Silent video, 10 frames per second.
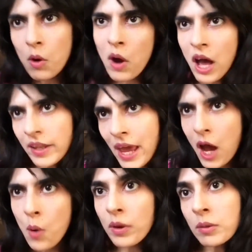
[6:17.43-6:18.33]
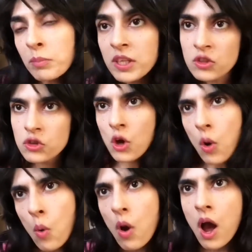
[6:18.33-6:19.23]
into a pan. I'm a
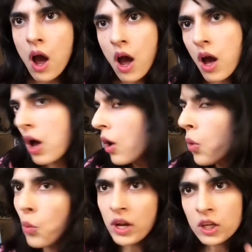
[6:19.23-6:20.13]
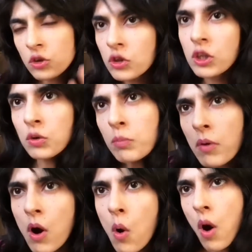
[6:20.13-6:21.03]
big fan of wedgie dumplings,
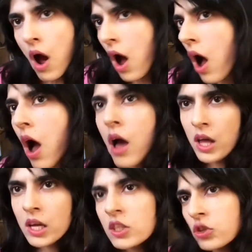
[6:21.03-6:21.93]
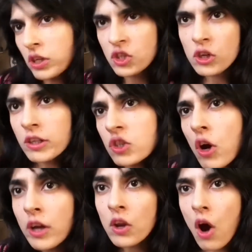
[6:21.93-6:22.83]
yo. Let me wohan how in
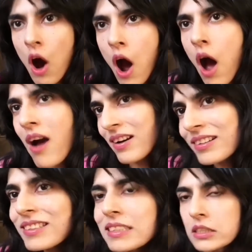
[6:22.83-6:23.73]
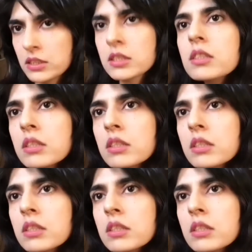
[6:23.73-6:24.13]
peace, yo. Oh,